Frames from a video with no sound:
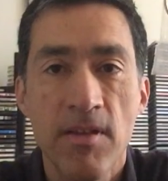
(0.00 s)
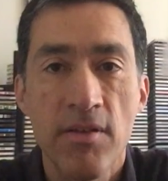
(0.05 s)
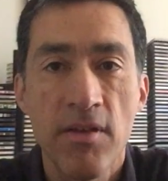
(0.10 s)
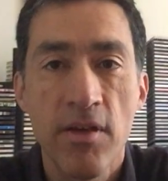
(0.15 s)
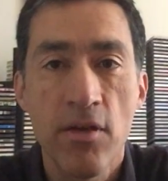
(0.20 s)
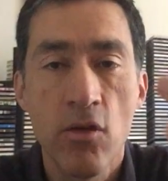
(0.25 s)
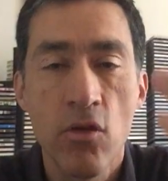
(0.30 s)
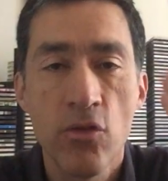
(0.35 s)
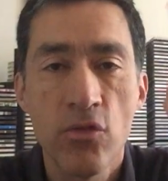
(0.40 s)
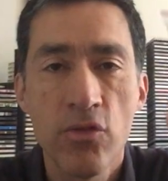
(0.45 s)

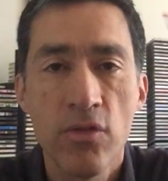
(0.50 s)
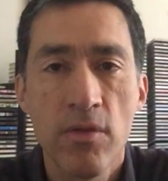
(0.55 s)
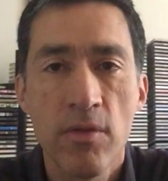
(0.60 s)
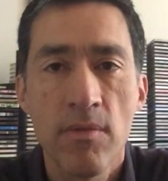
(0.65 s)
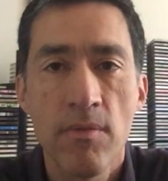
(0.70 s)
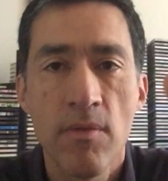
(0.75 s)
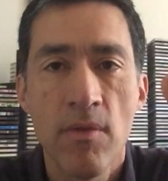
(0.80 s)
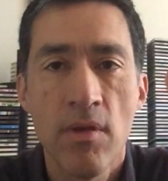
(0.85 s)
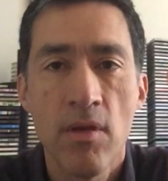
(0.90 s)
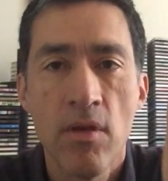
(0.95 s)
There it goes.
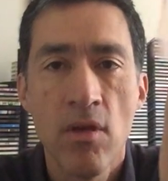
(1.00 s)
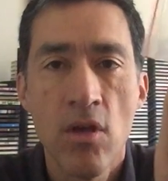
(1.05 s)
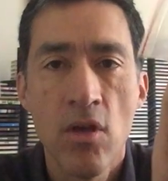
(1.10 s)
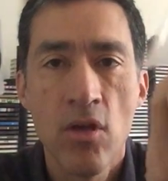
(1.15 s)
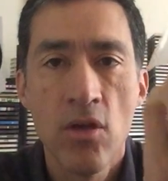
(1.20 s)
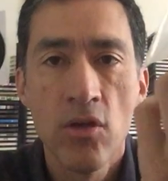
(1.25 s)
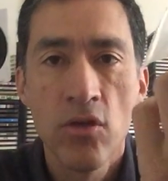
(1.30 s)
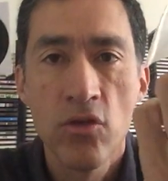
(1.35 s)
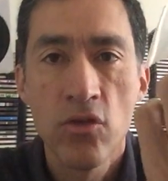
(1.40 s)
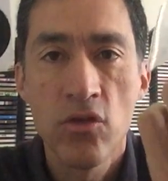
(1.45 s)

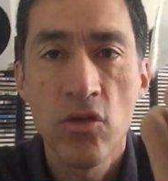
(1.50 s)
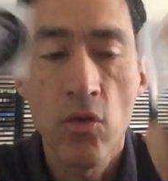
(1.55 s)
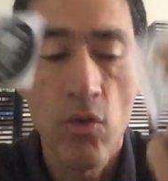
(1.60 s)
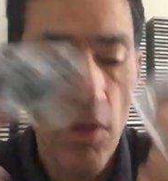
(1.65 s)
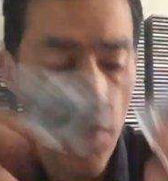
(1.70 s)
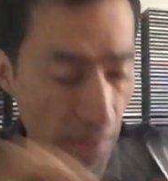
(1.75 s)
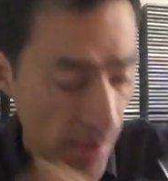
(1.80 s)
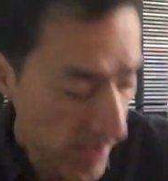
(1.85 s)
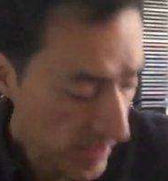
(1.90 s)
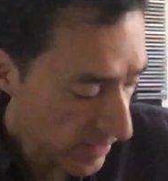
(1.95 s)
So
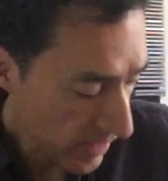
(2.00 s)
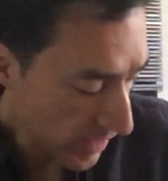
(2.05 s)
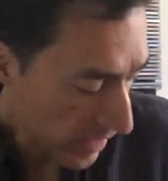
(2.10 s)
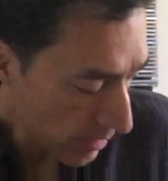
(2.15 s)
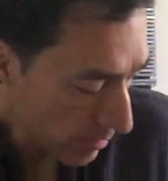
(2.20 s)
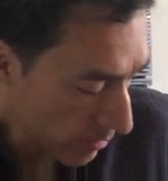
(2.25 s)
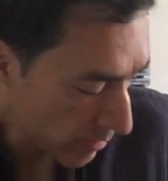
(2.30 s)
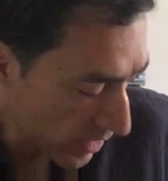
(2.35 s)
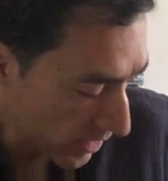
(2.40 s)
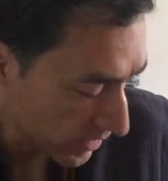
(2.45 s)
thanks
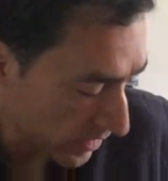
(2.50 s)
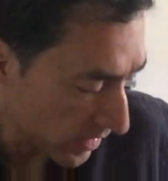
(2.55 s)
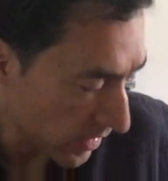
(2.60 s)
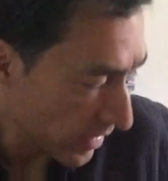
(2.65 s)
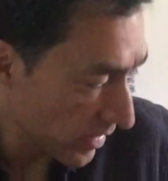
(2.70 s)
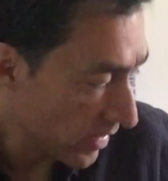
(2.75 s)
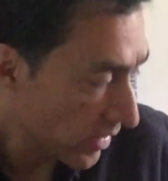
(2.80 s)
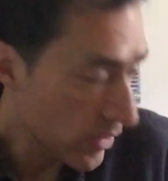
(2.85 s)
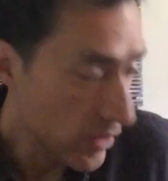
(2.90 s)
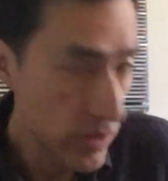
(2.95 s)
again, Marty.
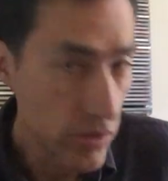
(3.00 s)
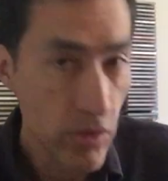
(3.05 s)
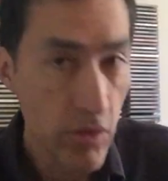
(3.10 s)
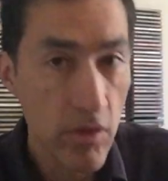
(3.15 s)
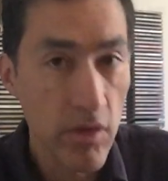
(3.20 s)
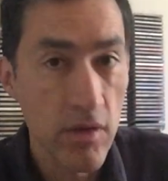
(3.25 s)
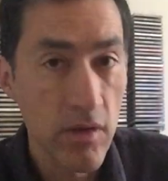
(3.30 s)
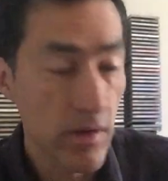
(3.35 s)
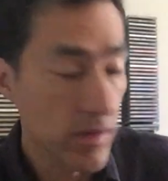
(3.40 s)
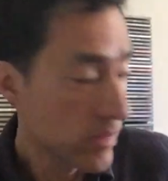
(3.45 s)

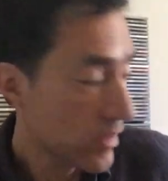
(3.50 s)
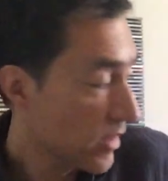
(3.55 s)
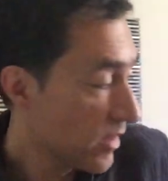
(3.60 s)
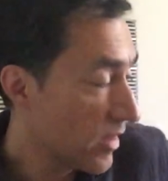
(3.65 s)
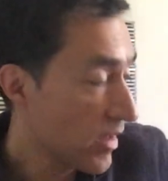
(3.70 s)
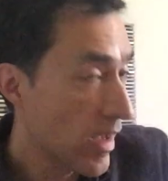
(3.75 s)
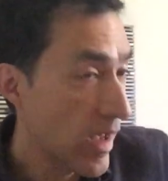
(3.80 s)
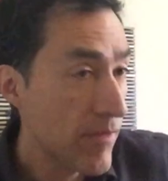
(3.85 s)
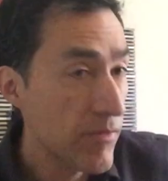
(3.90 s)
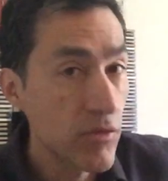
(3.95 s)
You
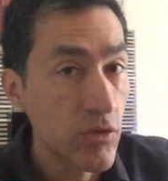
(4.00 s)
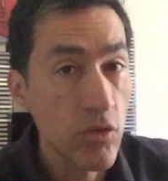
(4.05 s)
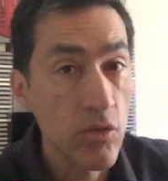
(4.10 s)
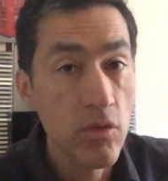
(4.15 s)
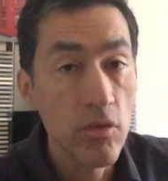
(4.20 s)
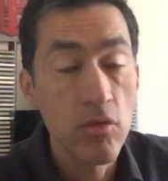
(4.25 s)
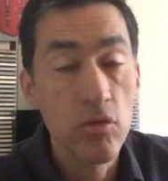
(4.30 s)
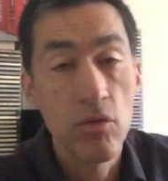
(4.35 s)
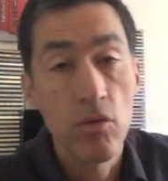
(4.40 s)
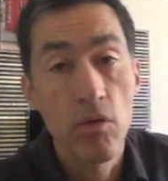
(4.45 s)
didn't have
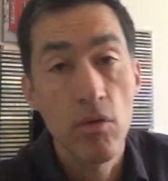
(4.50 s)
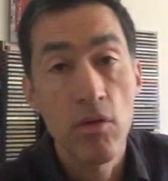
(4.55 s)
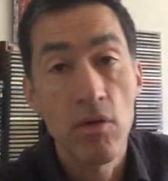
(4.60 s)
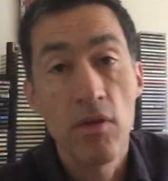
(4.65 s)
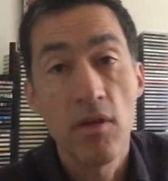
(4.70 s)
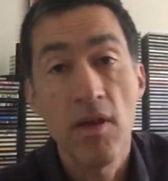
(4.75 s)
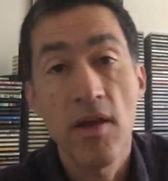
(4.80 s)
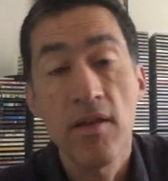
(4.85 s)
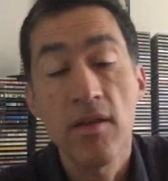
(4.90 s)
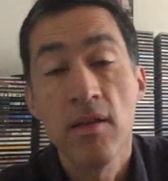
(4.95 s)
to do
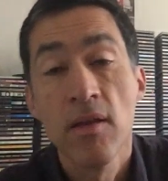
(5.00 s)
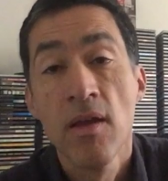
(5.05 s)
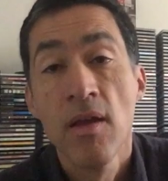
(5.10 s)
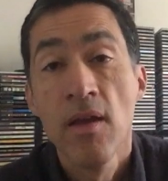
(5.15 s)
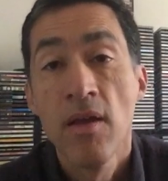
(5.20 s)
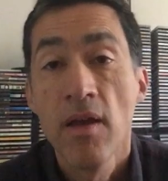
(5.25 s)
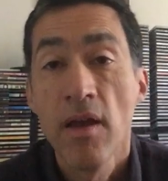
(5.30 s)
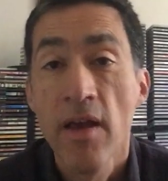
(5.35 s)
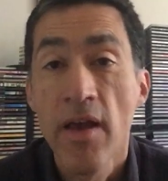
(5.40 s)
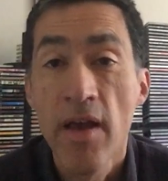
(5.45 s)
that,
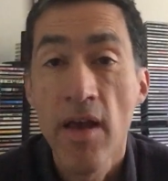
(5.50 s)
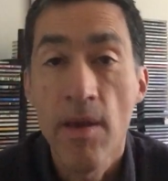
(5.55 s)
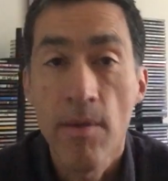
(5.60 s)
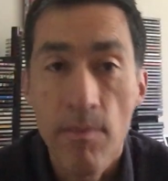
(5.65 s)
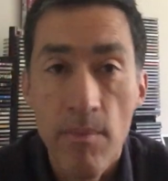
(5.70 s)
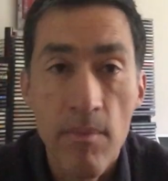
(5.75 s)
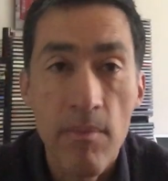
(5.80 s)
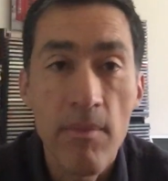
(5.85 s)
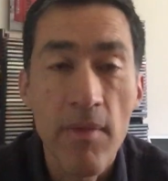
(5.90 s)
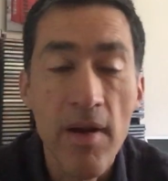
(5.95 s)

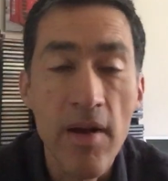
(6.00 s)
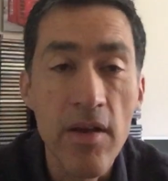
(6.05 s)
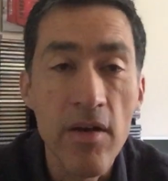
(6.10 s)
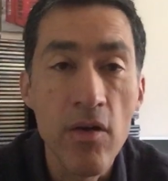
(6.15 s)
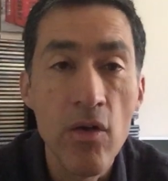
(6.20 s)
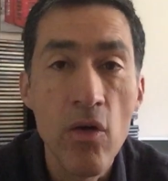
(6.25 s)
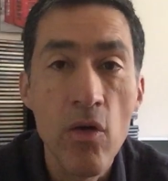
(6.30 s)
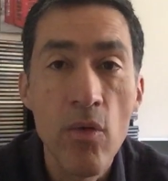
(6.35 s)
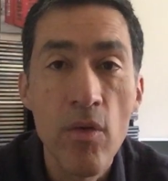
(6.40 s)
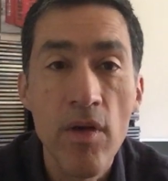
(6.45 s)
but I
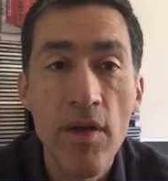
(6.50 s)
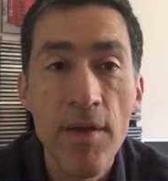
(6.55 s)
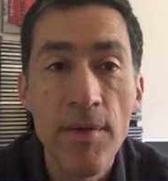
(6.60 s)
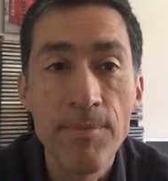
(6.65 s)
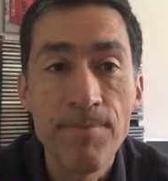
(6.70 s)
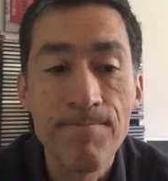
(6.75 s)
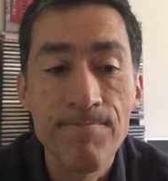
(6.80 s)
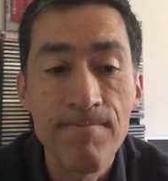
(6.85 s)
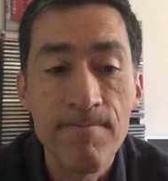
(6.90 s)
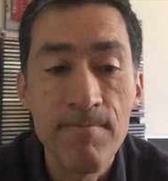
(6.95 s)
know
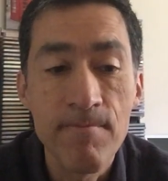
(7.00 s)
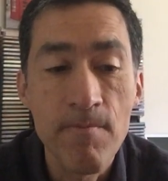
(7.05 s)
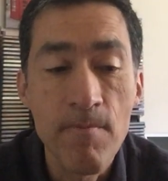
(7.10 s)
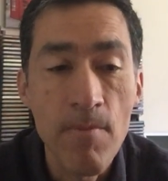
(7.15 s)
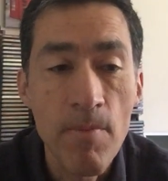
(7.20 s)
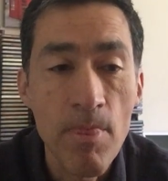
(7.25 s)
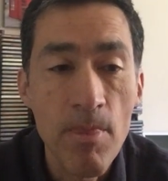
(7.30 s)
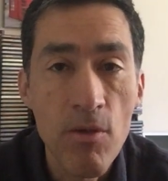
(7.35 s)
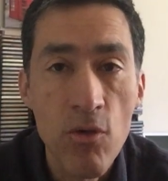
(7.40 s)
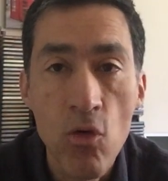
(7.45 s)

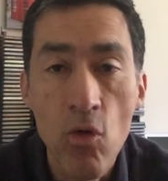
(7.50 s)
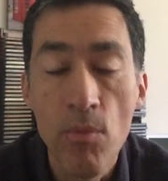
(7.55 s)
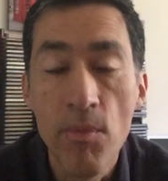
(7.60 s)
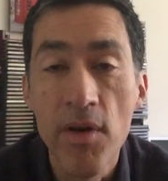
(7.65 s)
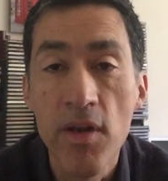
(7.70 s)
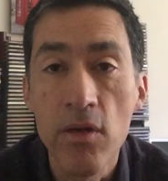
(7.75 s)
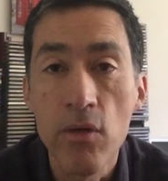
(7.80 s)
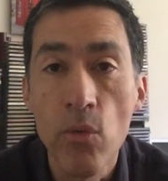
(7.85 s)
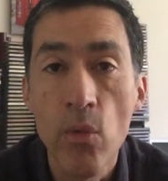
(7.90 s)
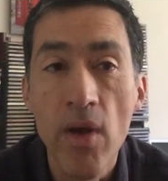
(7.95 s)
you
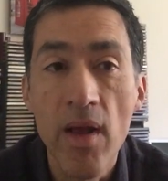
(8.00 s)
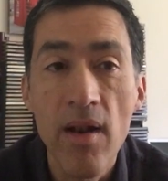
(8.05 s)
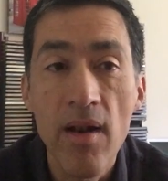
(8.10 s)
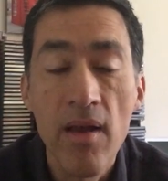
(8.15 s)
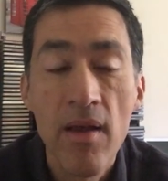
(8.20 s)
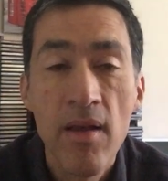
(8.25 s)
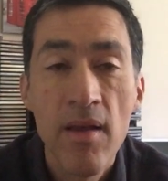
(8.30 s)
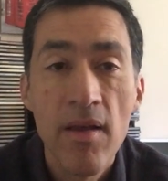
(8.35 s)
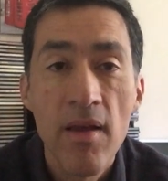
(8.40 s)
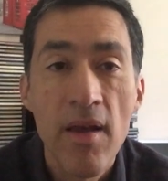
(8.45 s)
mean it
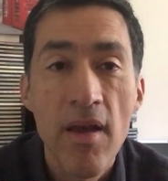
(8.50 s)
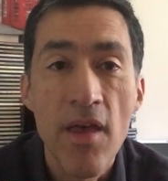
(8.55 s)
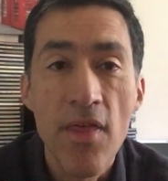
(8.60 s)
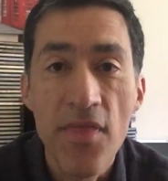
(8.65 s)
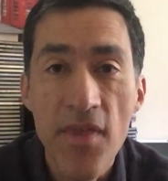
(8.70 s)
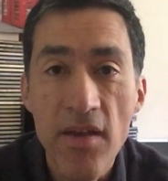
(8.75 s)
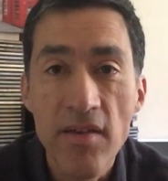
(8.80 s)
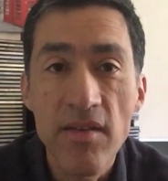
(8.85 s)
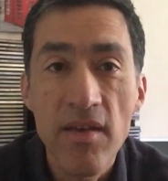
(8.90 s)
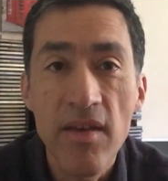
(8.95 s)
well.
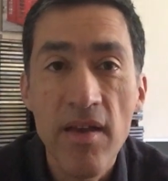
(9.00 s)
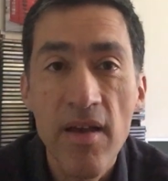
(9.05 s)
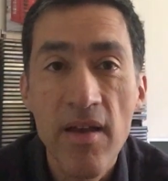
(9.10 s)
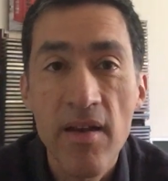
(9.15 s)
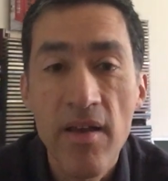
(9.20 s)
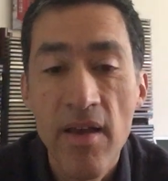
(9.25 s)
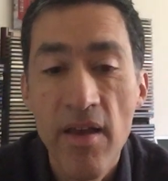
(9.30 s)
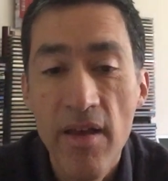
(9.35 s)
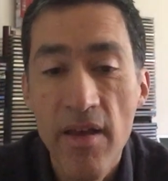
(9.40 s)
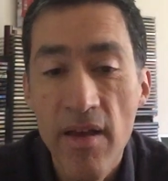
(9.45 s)
Thanks again.
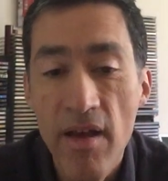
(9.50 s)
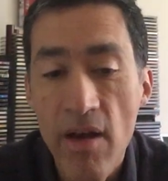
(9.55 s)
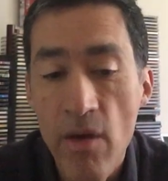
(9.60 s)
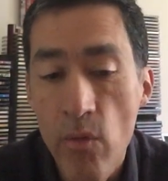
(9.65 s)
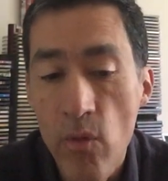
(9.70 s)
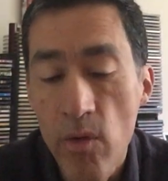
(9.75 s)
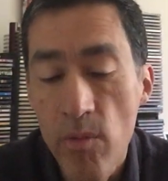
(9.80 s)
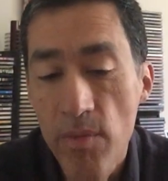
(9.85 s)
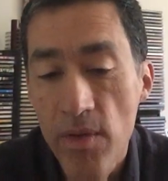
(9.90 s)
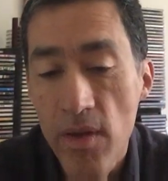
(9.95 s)
I
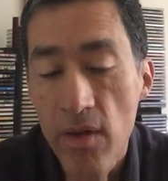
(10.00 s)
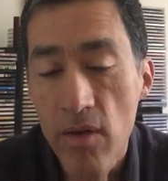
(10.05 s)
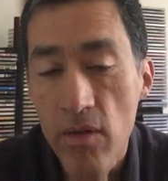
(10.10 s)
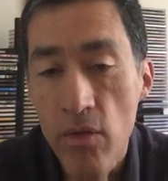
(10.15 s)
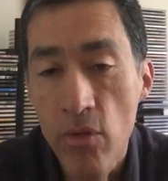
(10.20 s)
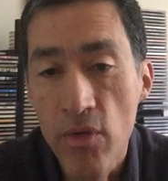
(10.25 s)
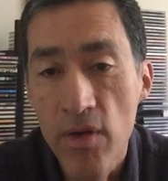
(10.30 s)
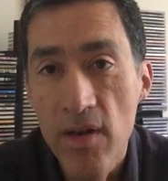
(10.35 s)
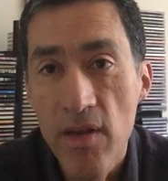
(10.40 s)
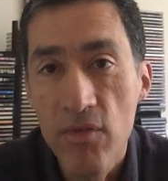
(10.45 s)
will be
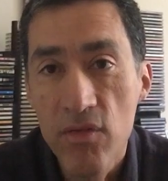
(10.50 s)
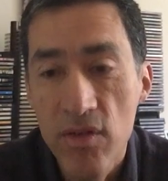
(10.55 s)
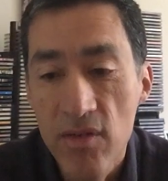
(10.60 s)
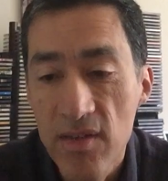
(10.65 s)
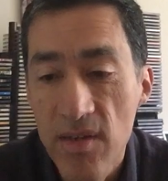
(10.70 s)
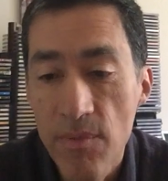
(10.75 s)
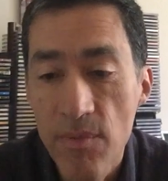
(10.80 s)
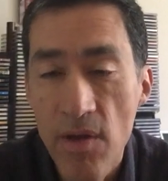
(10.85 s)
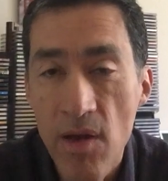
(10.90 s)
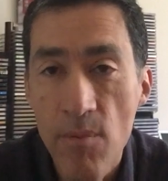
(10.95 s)
looking after
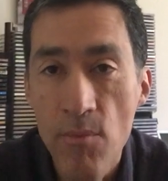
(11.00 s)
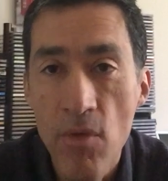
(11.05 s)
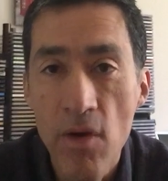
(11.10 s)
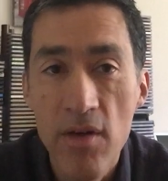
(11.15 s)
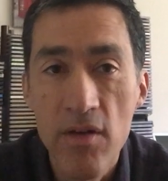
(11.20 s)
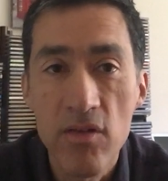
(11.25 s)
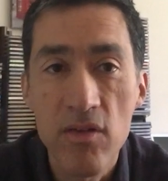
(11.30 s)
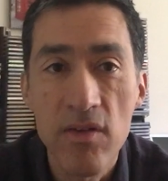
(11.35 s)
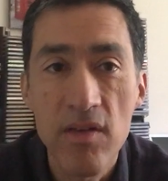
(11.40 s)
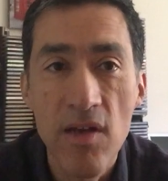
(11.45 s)
some
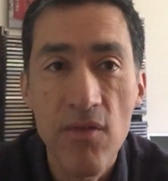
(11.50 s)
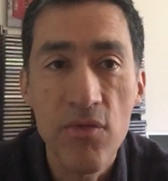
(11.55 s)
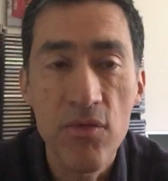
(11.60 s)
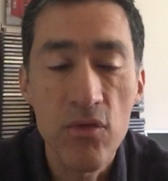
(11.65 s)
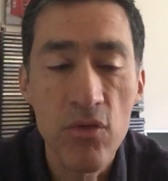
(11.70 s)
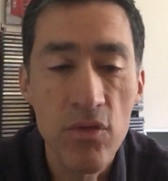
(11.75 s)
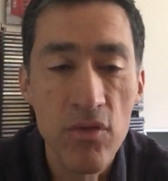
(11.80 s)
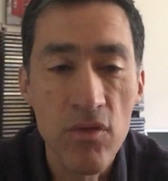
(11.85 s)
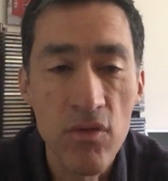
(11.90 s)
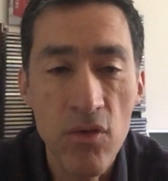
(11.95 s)
more stuff
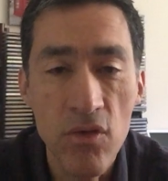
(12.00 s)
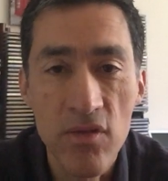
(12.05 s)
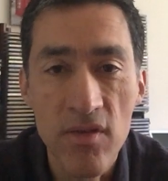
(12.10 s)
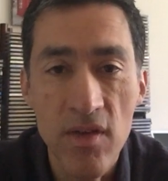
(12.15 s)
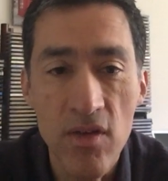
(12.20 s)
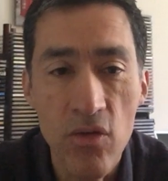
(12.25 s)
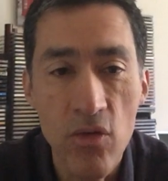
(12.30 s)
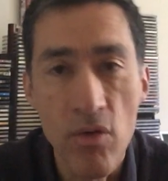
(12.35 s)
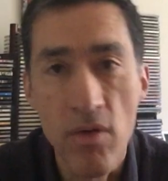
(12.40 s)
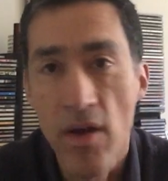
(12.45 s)
to
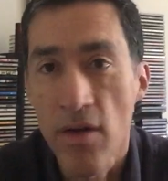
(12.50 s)
send you.